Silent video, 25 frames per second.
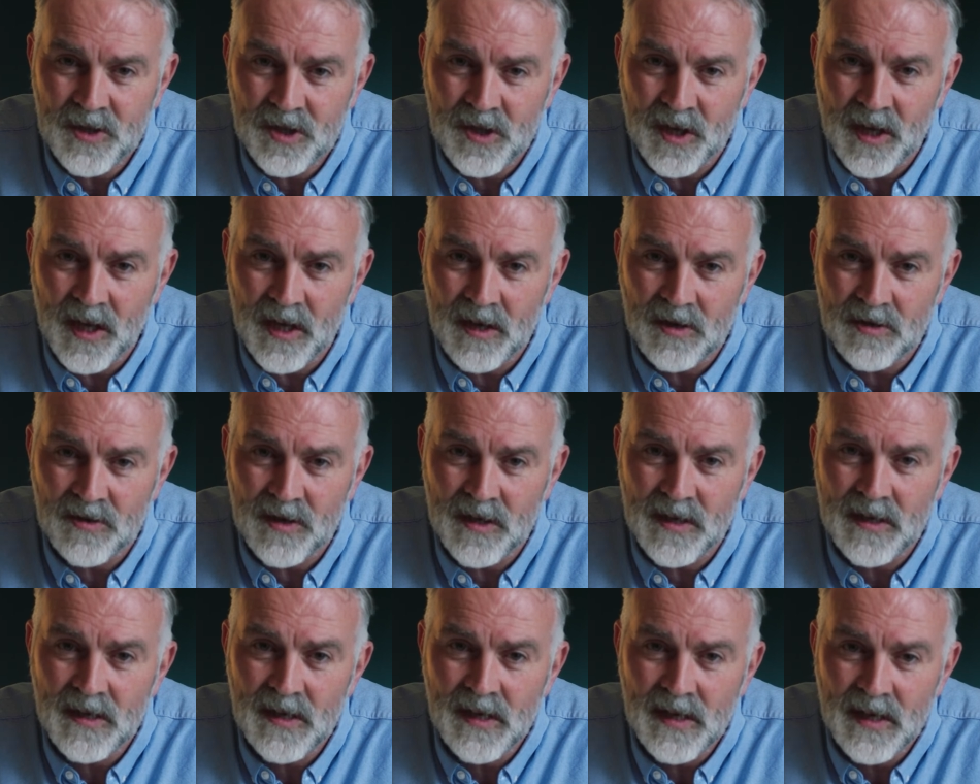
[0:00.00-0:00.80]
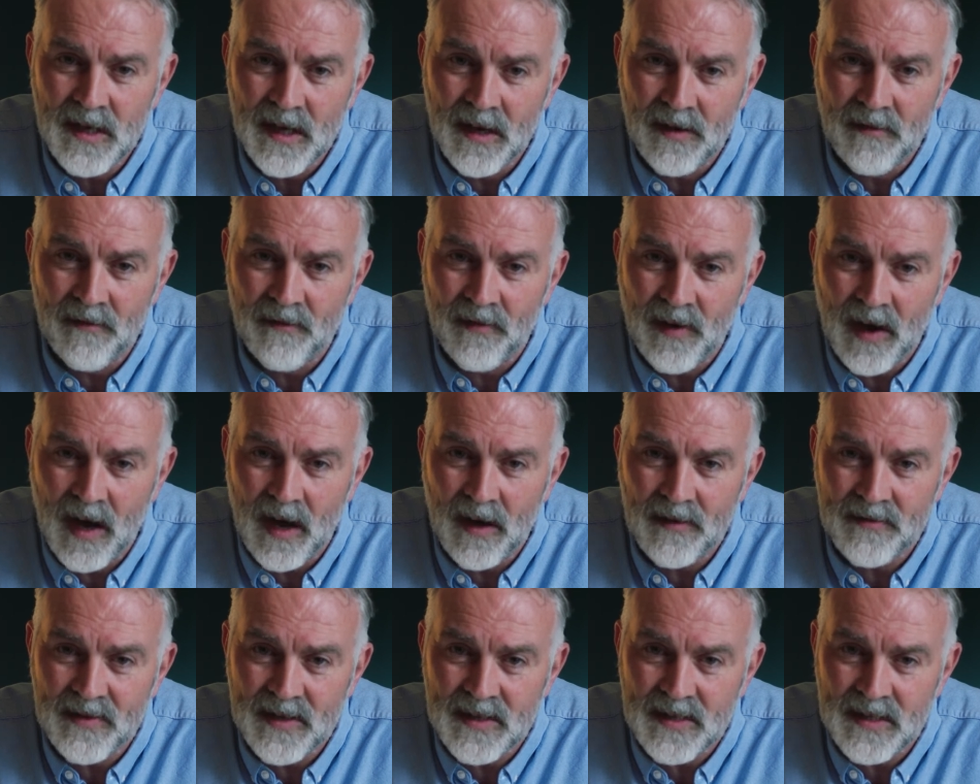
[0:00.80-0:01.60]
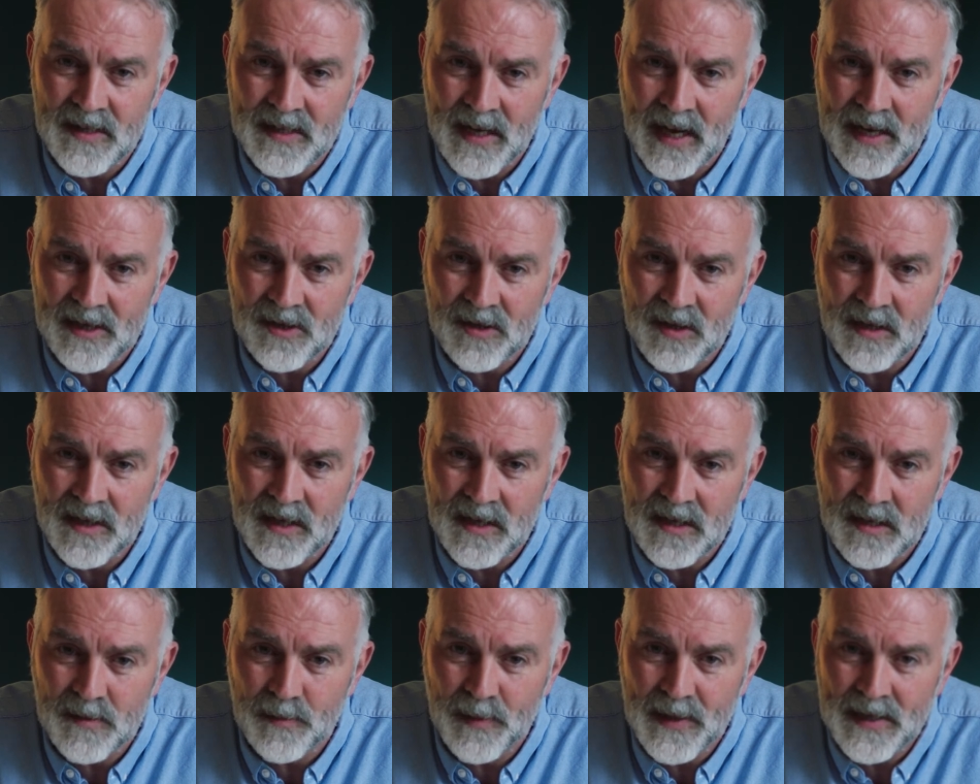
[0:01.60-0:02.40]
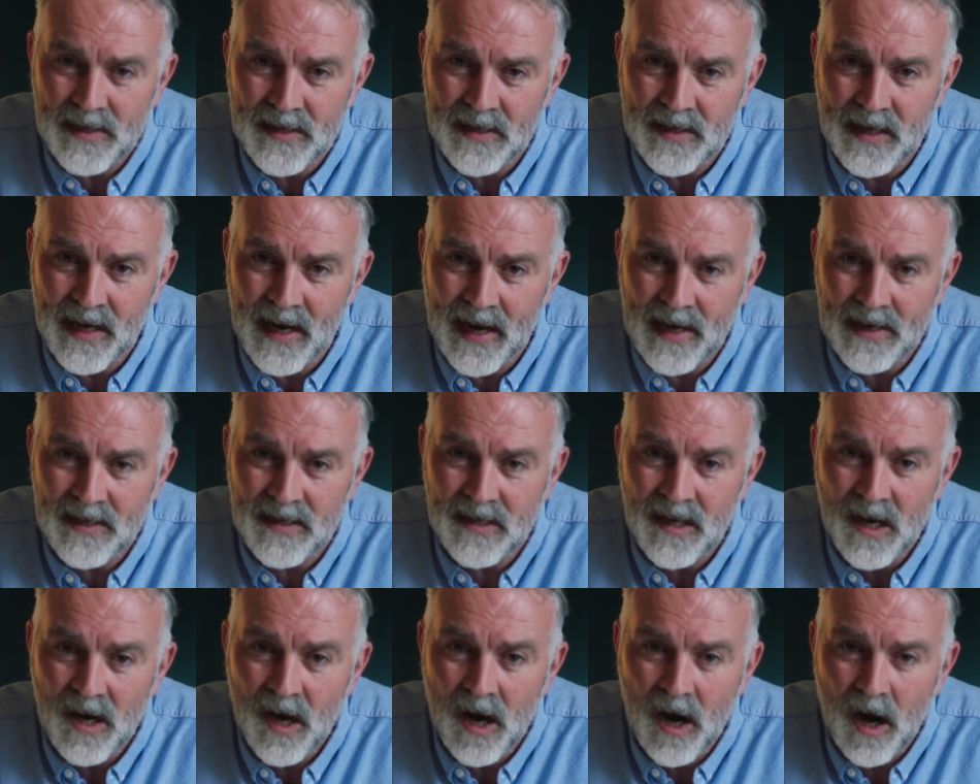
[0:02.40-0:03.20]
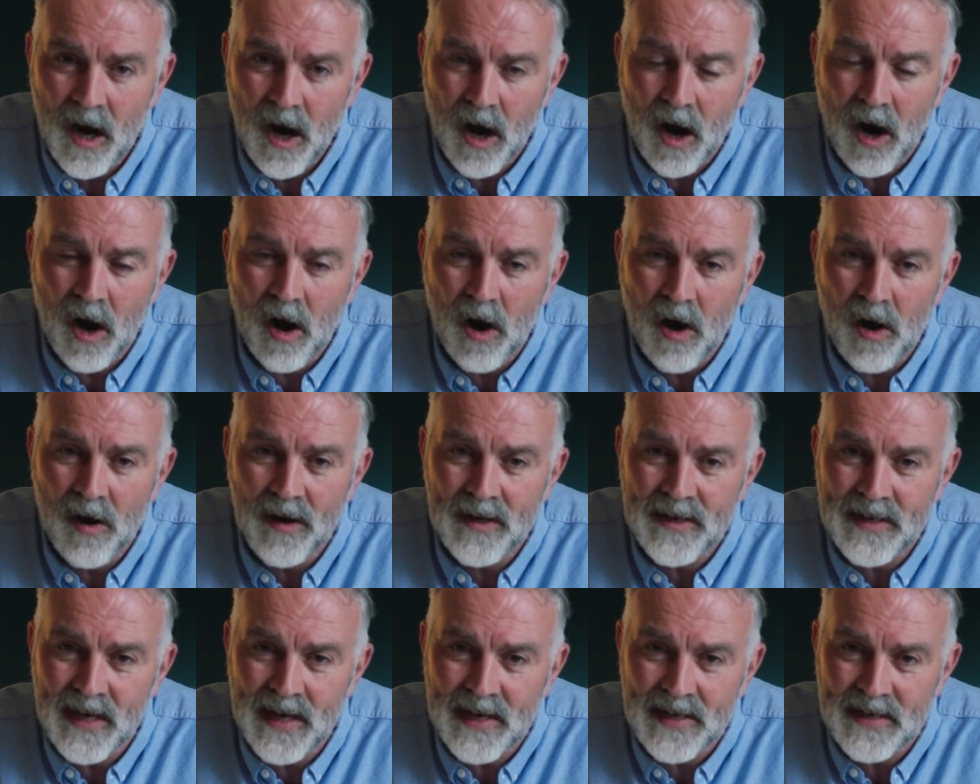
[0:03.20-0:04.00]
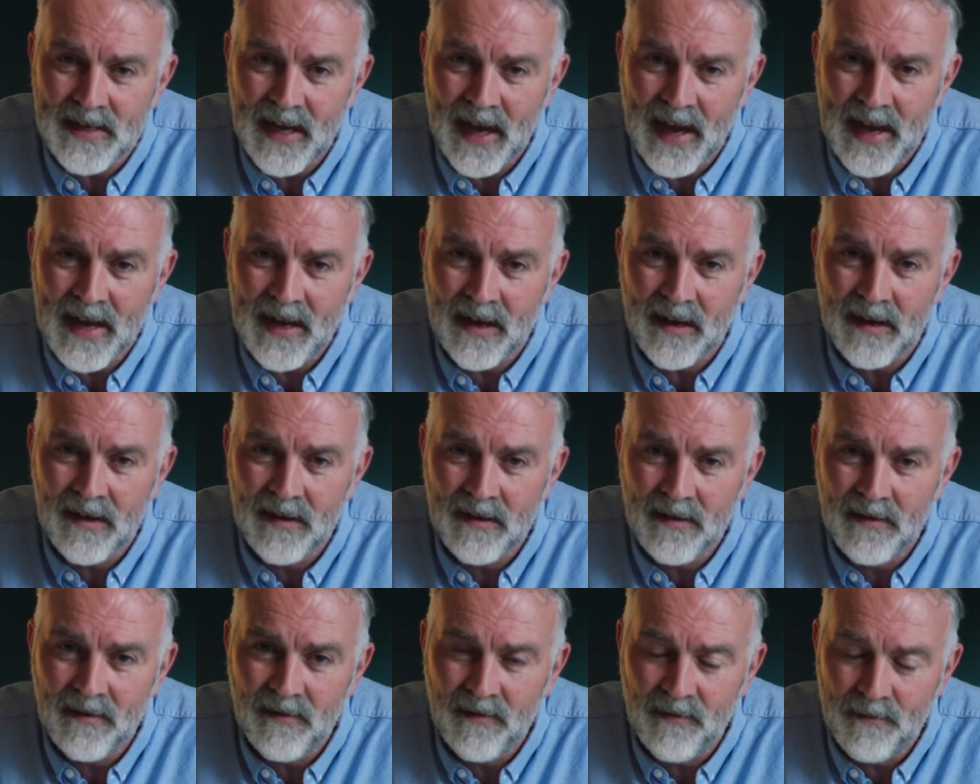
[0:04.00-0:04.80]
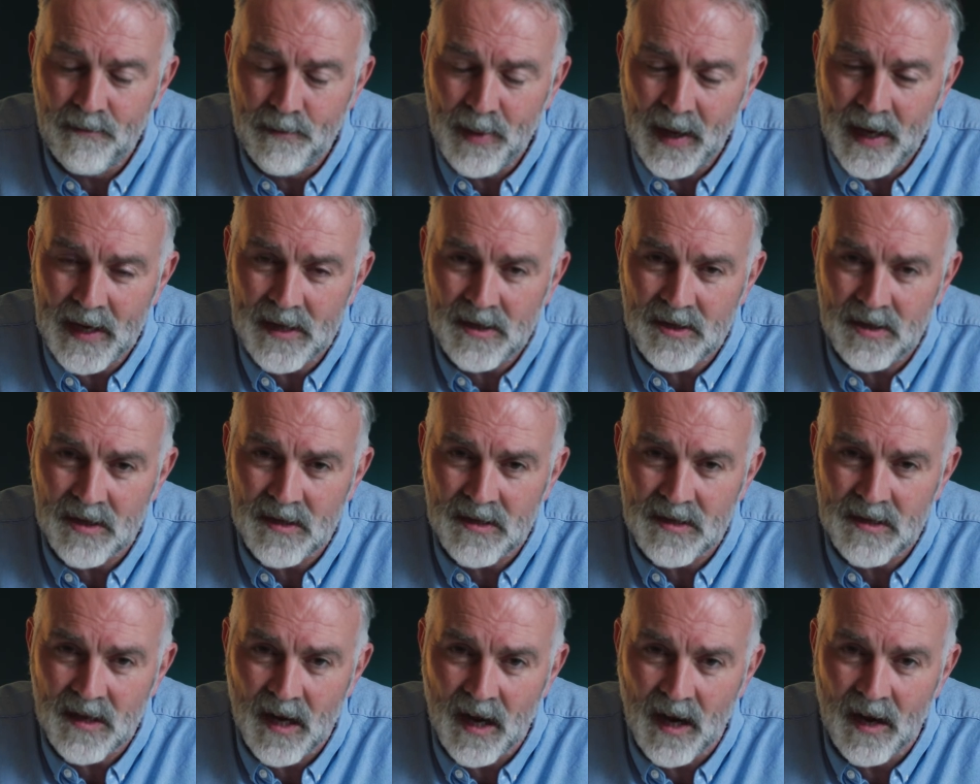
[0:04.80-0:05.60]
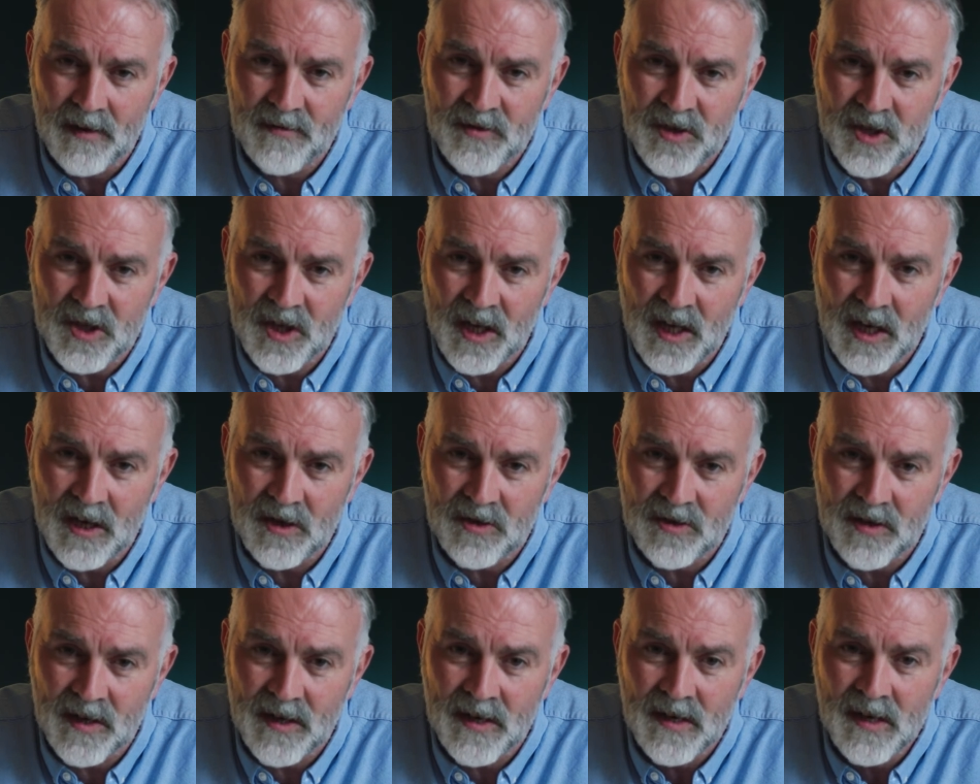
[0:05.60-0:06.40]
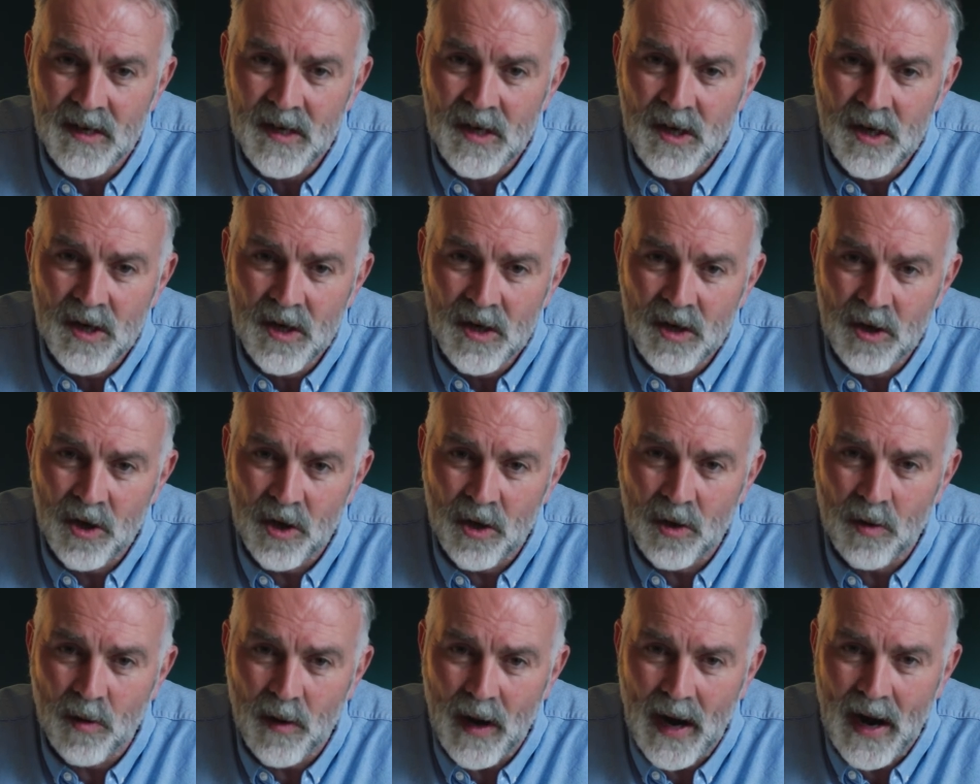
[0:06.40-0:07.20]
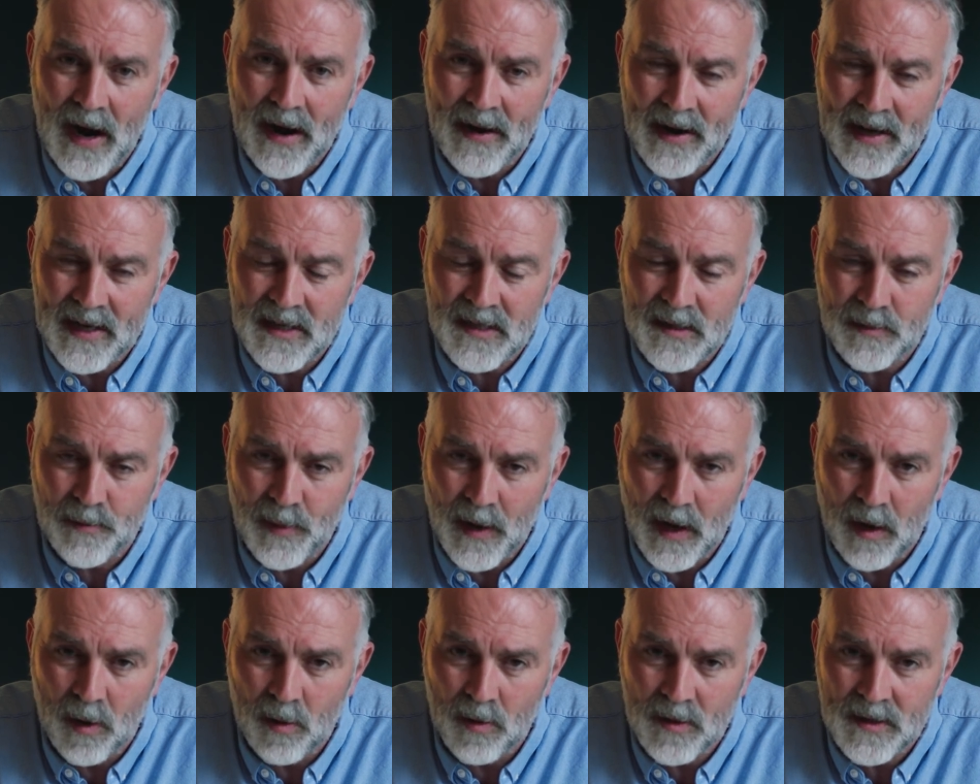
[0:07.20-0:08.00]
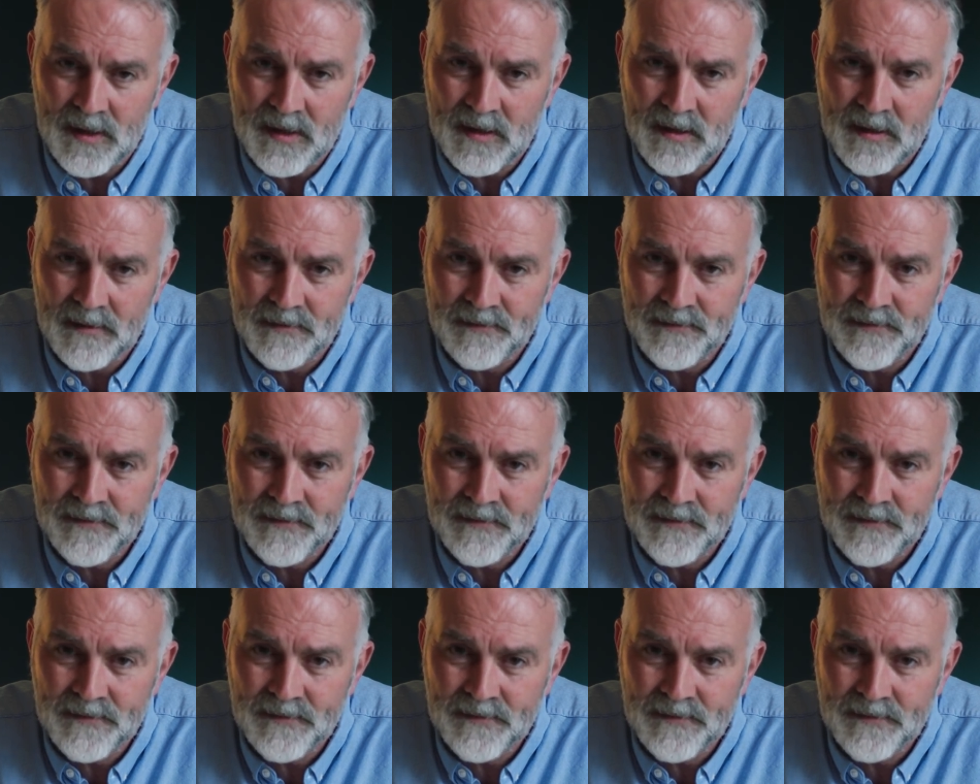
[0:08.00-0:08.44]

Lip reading: children involved in sexually explicit acts, or they take pictures of children who are exposed.